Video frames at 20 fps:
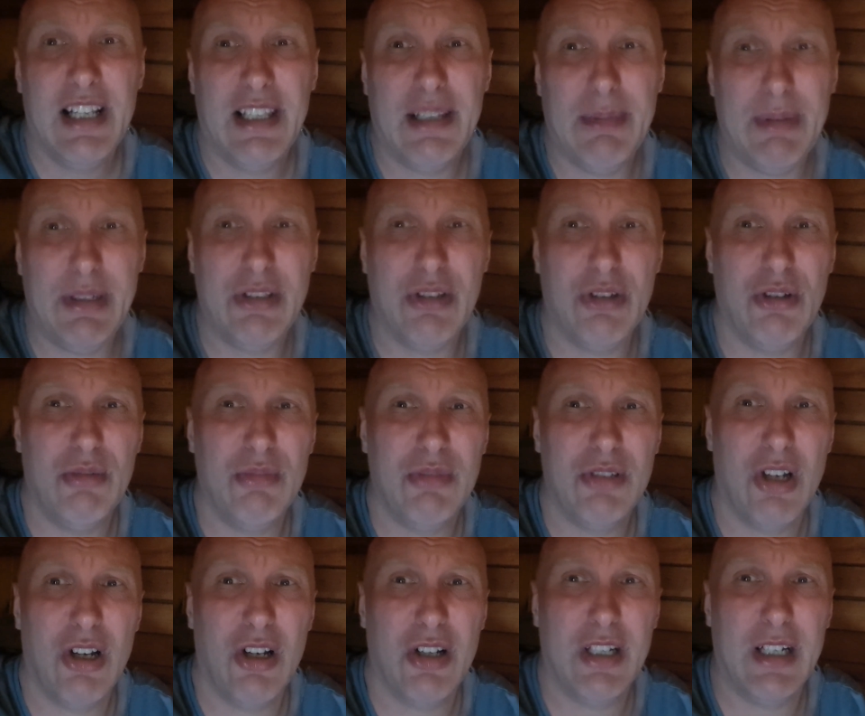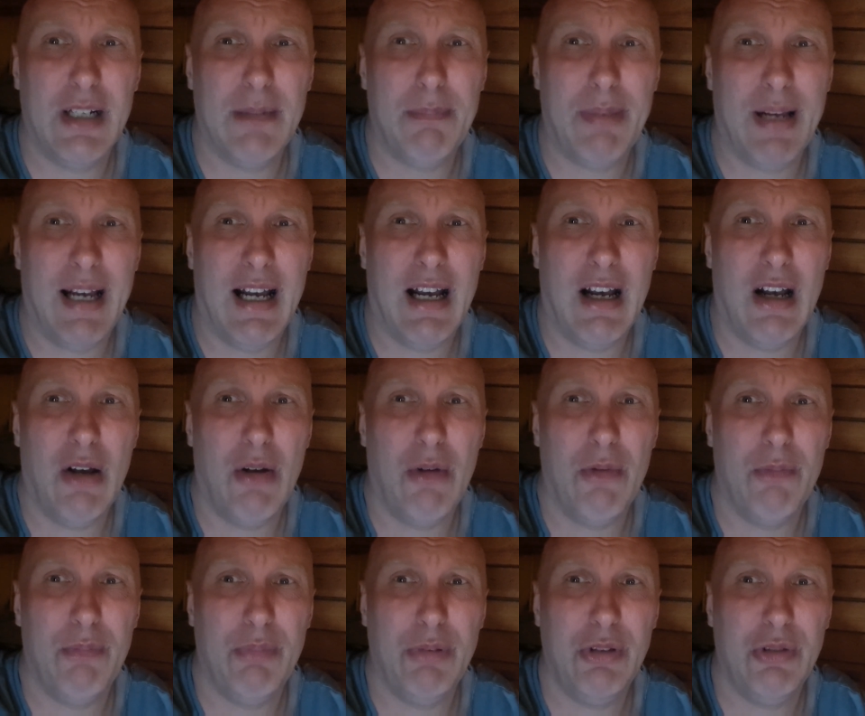There have been some talking
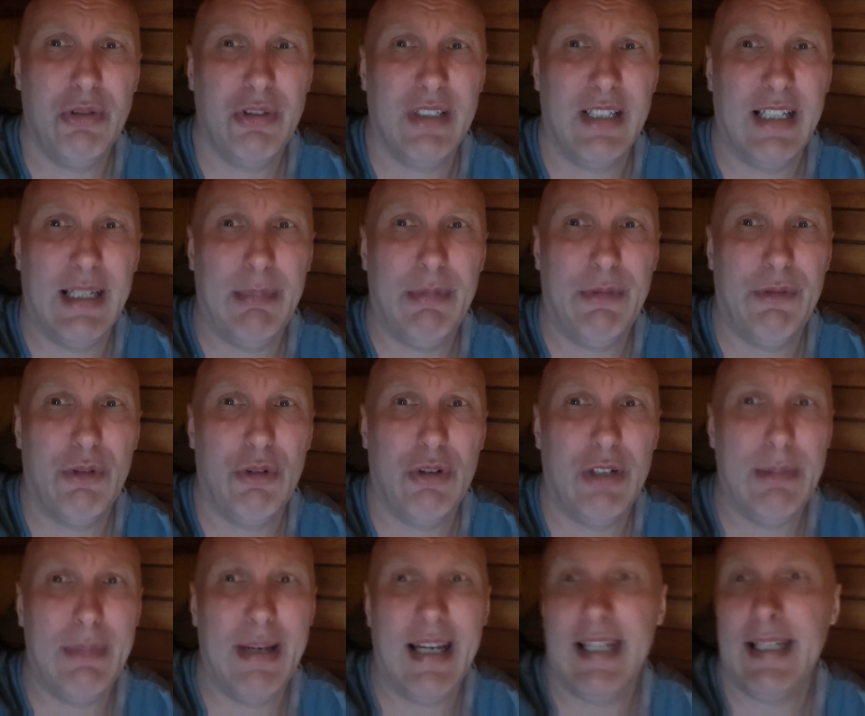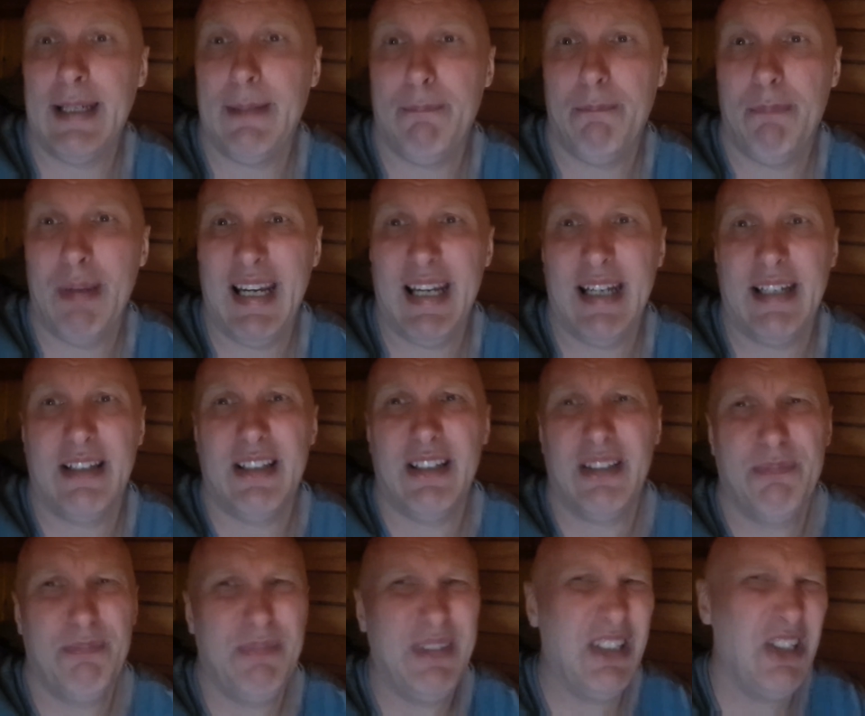about Bruce Lee before he made it big.
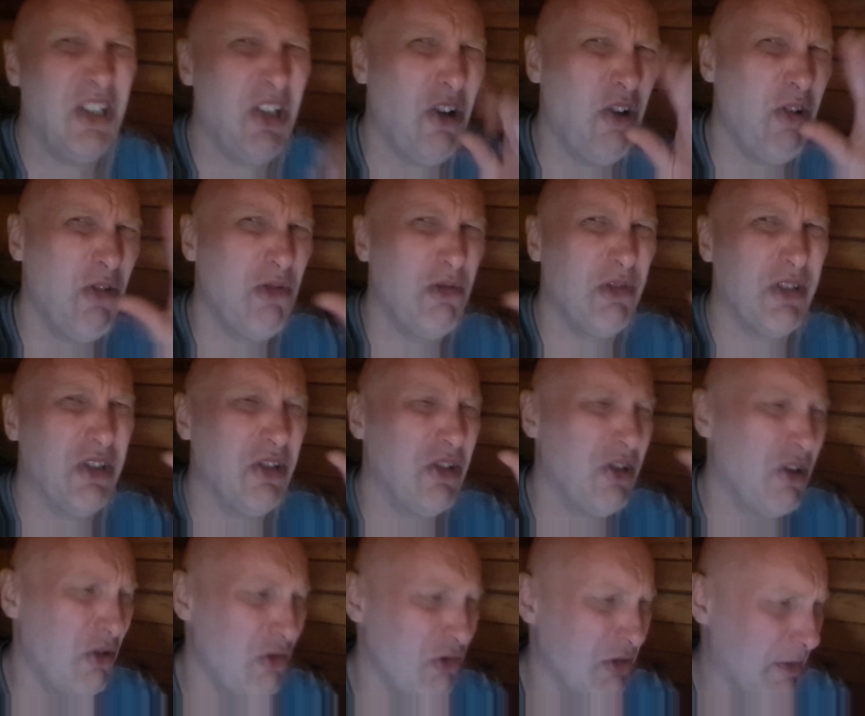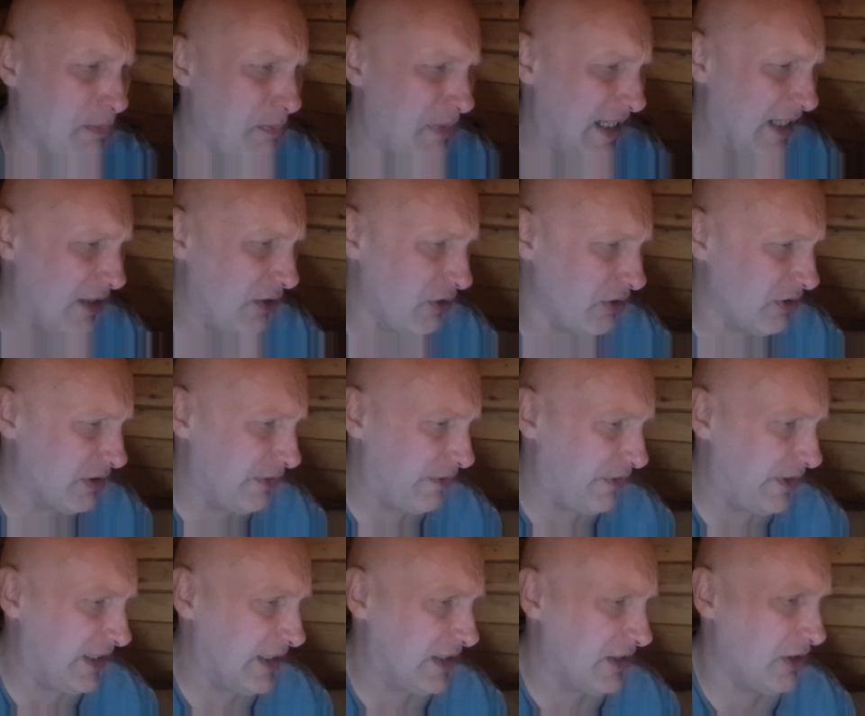There's been loads and loads of
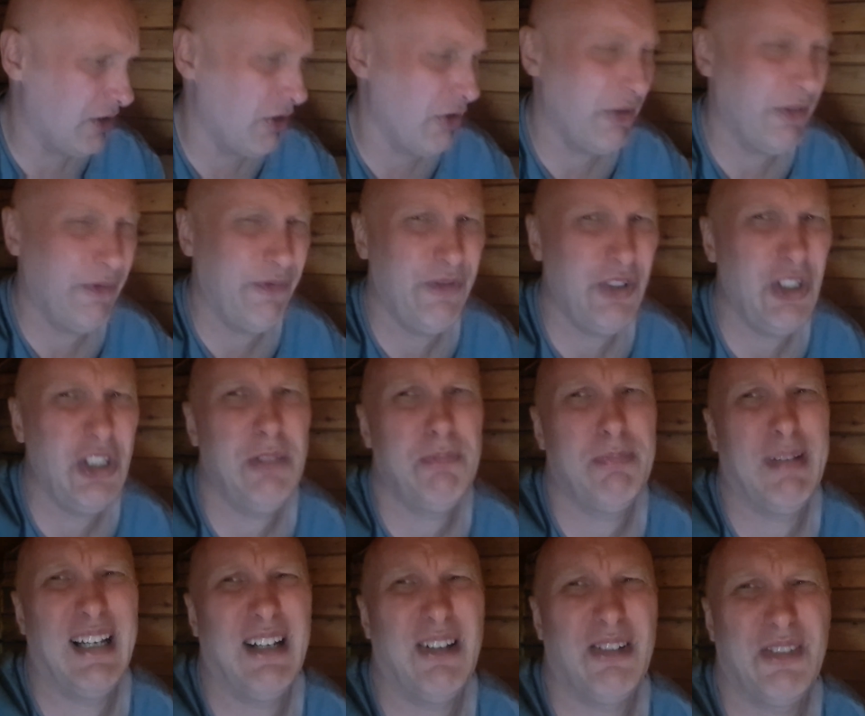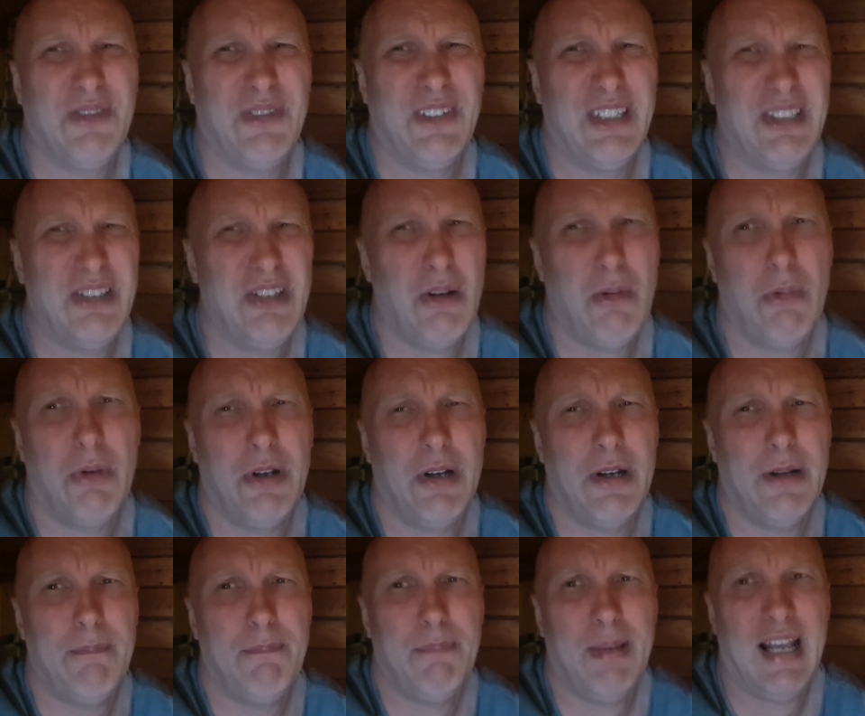biographies. So the first biography is not one
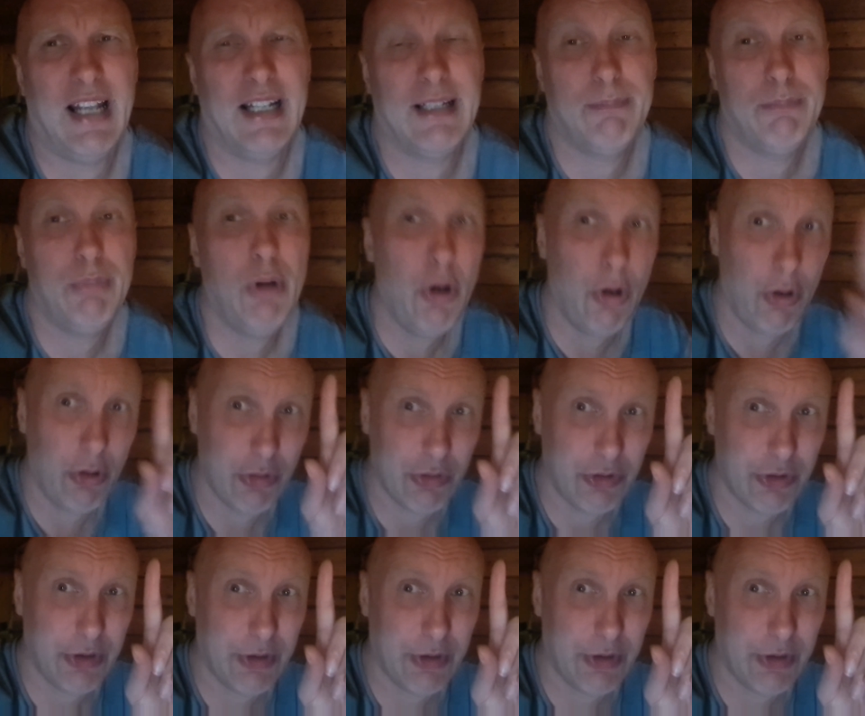of the best. But